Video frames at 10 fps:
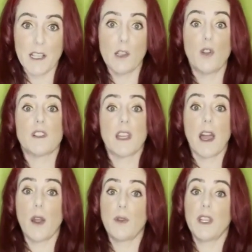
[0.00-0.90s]
looked at
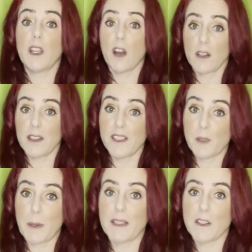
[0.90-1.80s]
how they currently
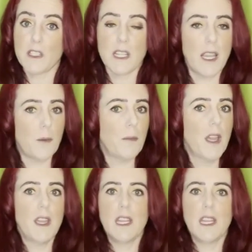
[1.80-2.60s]
spend their time,